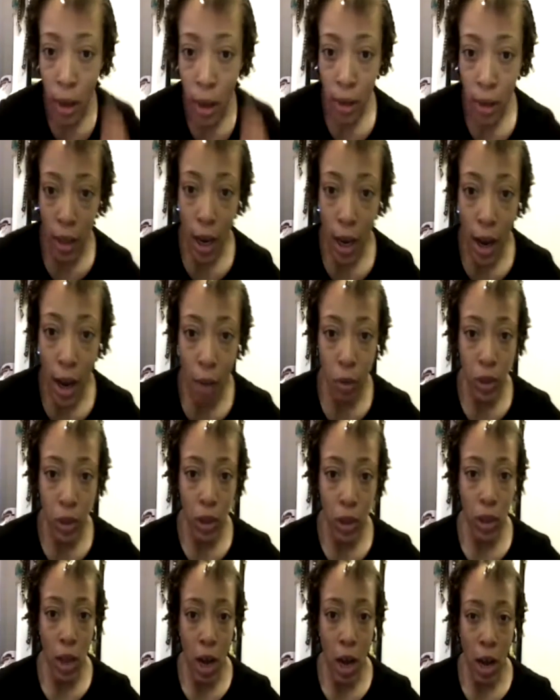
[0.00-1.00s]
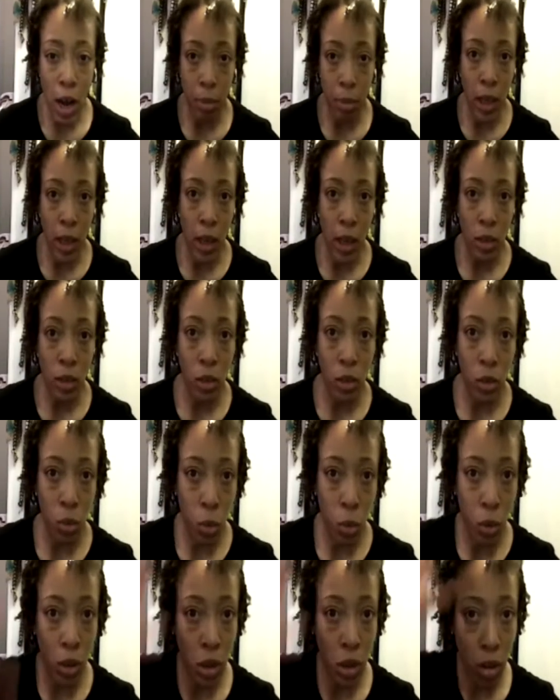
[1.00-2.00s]
Now I was gonna opt out to
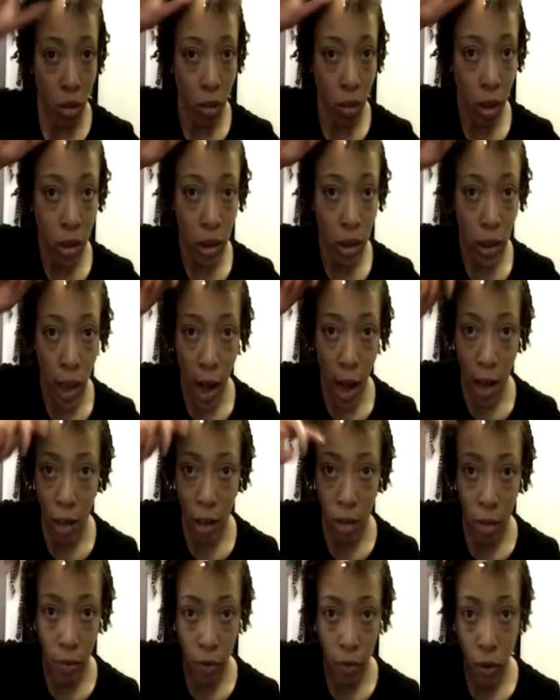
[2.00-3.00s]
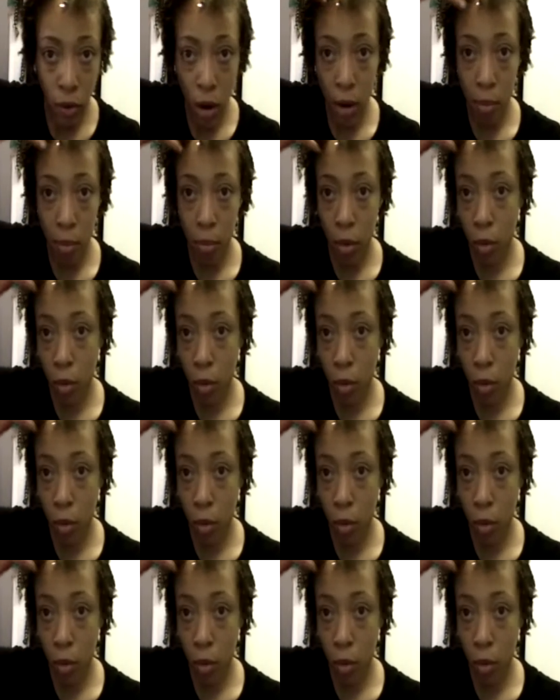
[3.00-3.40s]
do a style in the front,